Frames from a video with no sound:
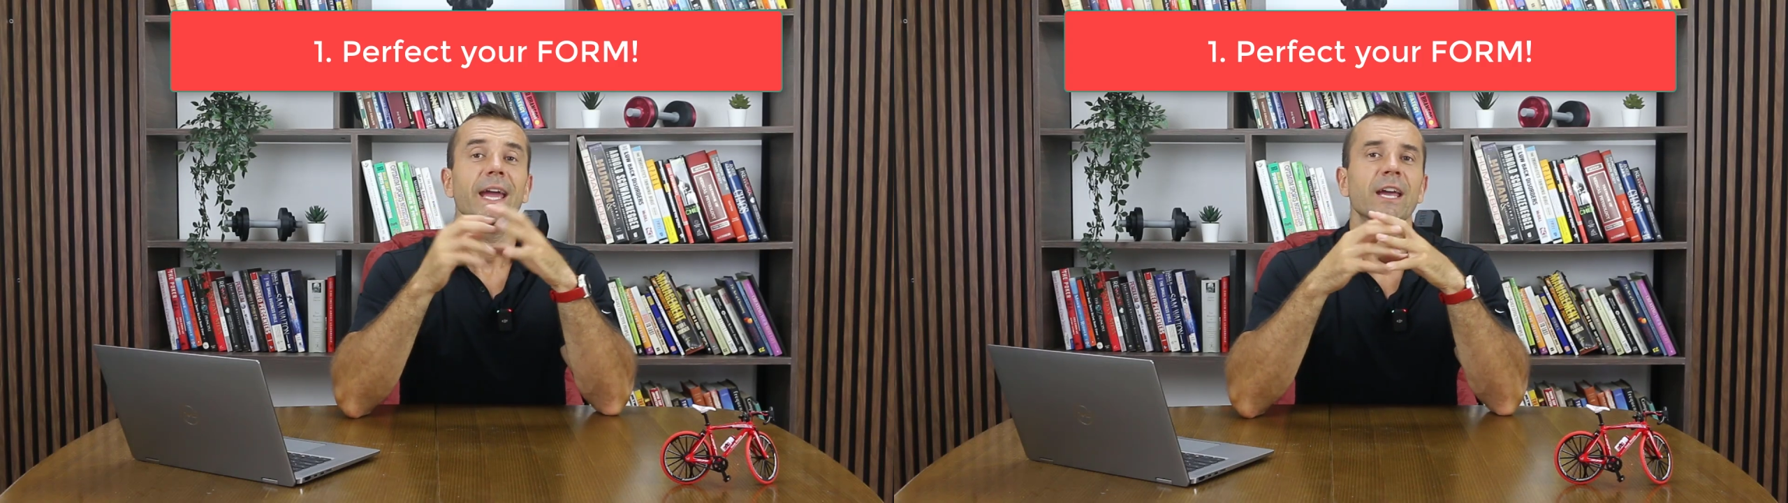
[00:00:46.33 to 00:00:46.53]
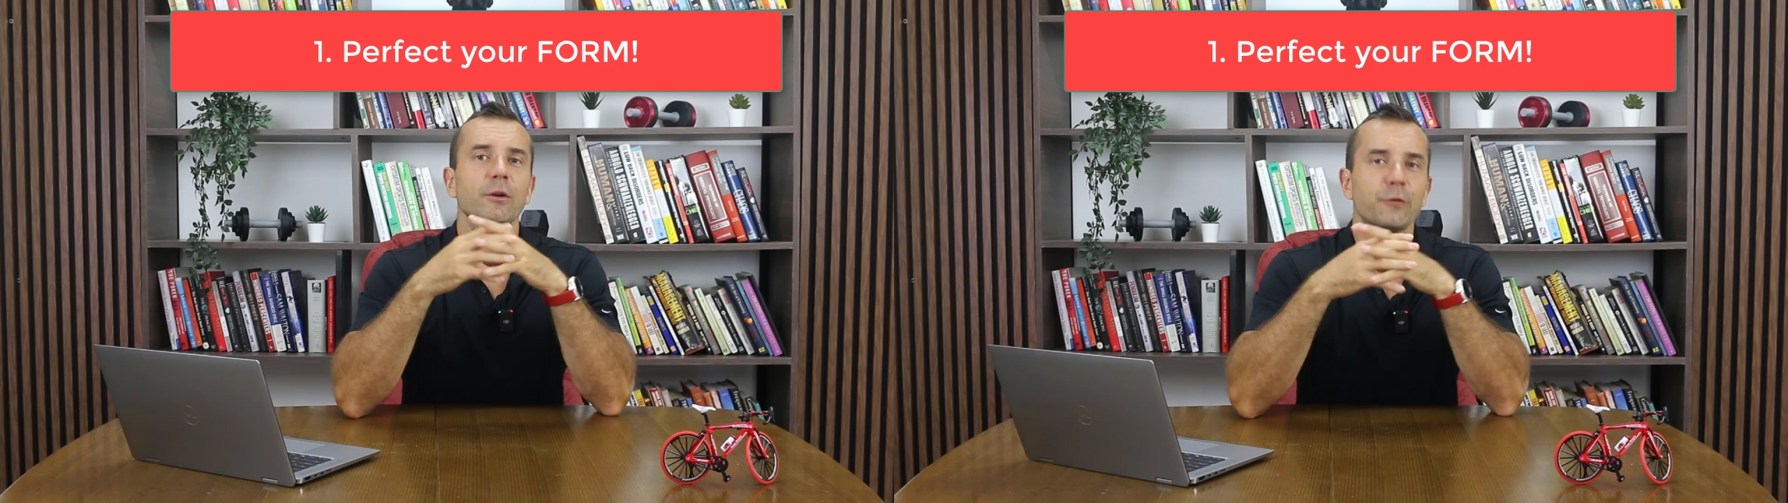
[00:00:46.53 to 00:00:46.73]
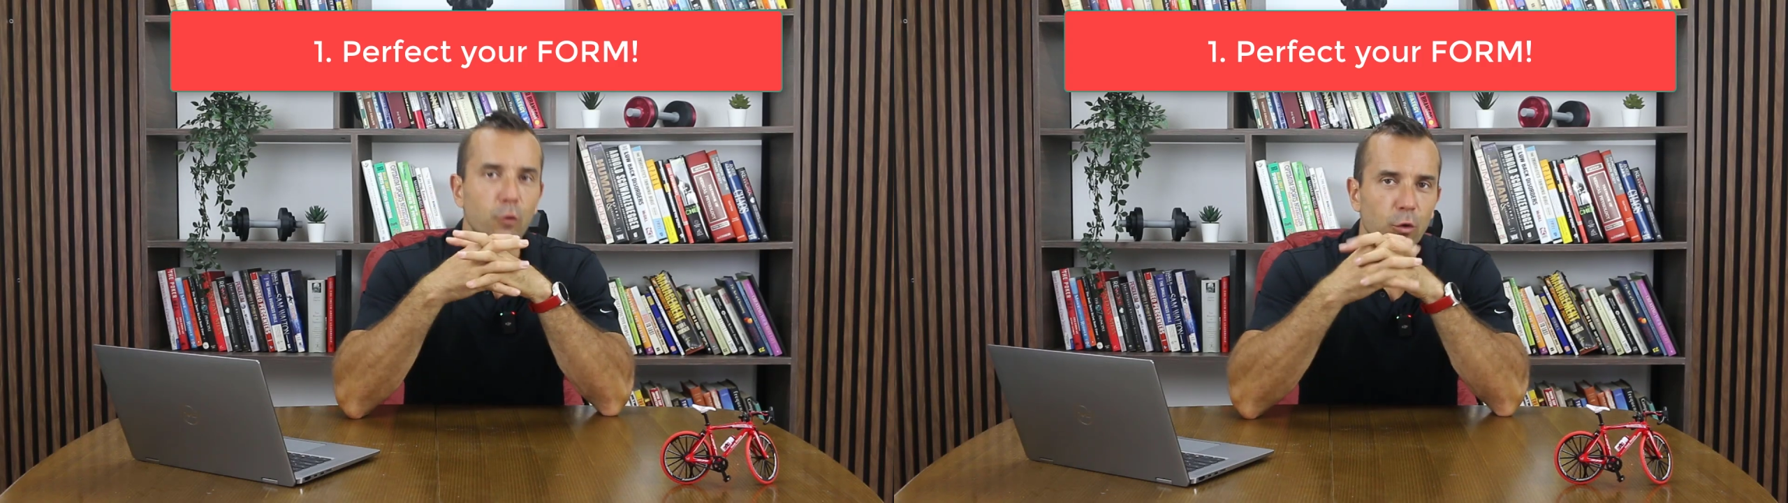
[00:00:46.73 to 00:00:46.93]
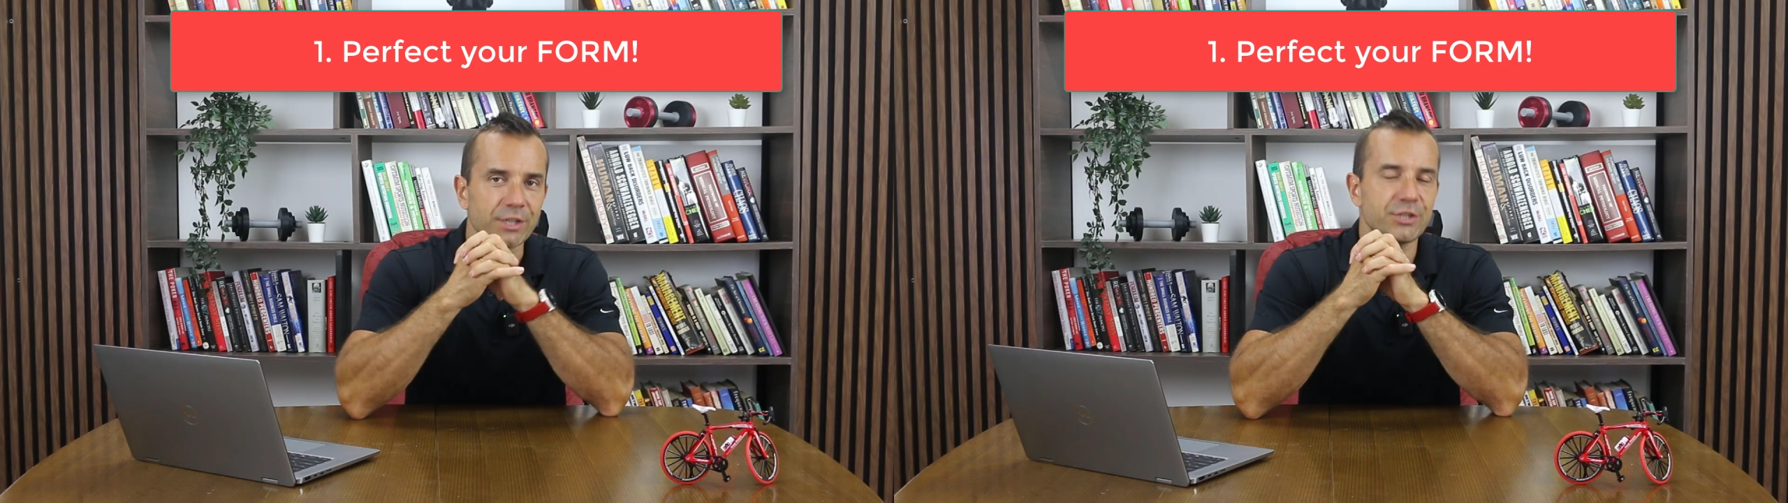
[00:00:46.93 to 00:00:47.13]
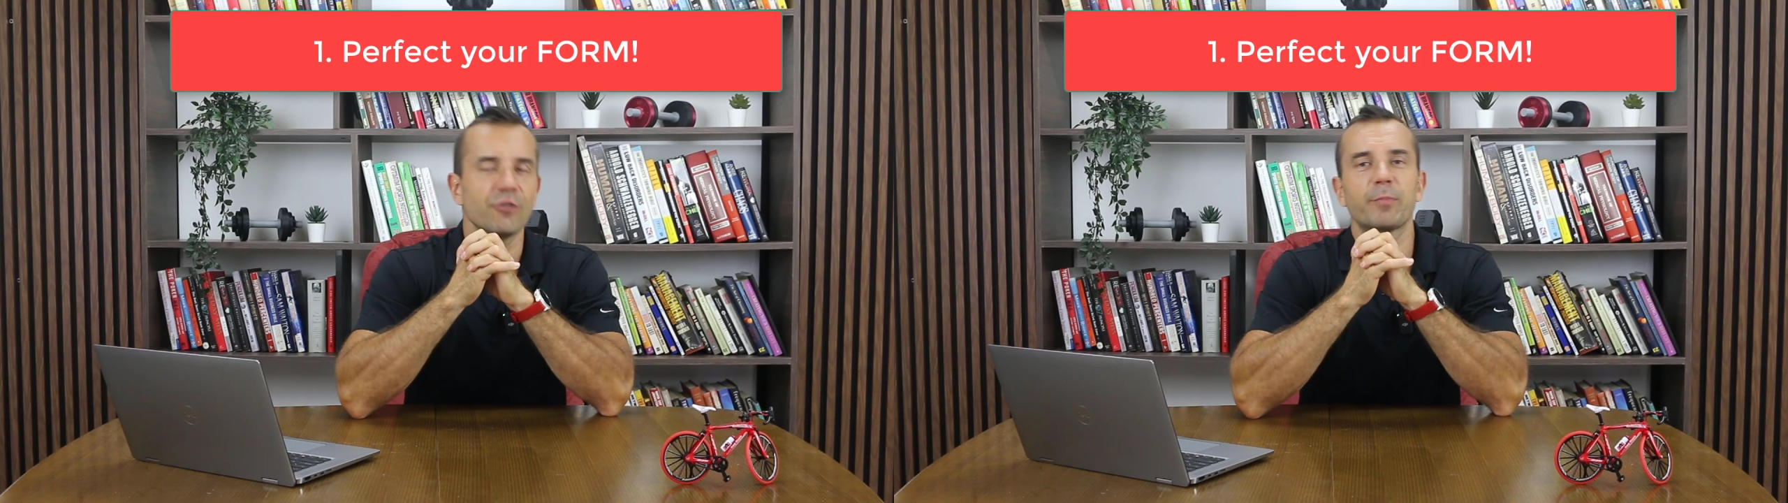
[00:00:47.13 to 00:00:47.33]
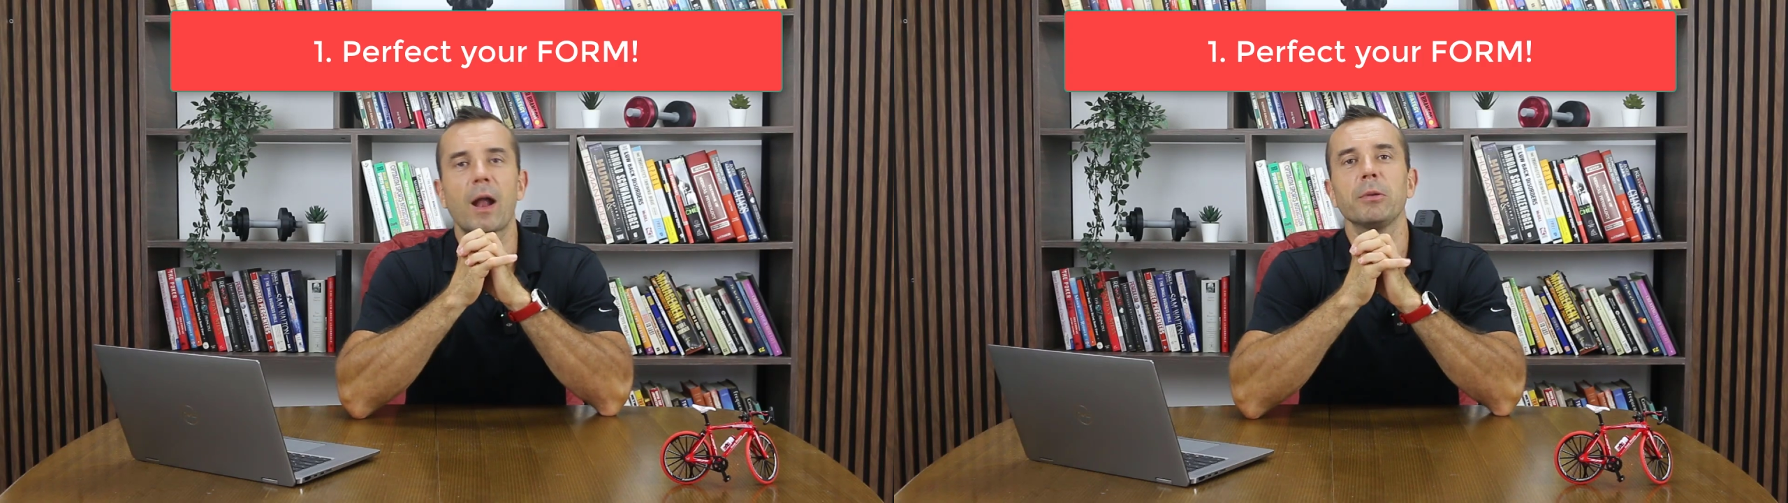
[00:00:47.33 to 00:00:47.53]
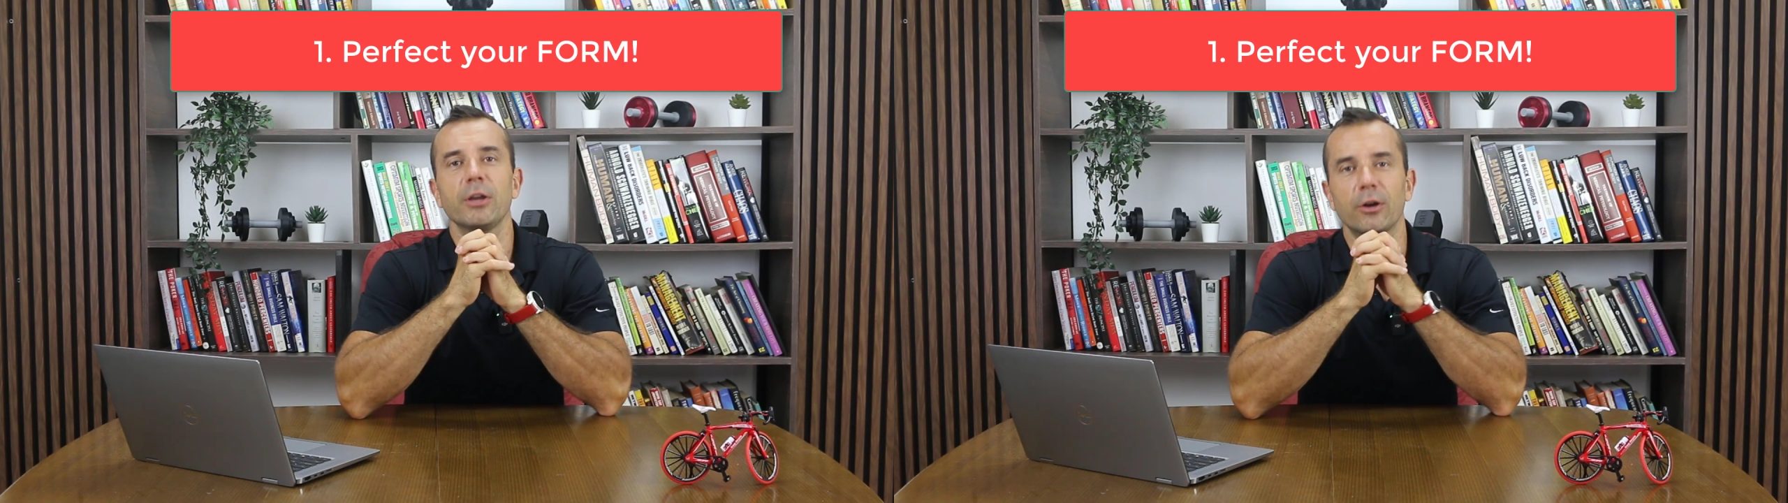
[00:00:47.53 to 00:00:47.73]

And of course, you've probably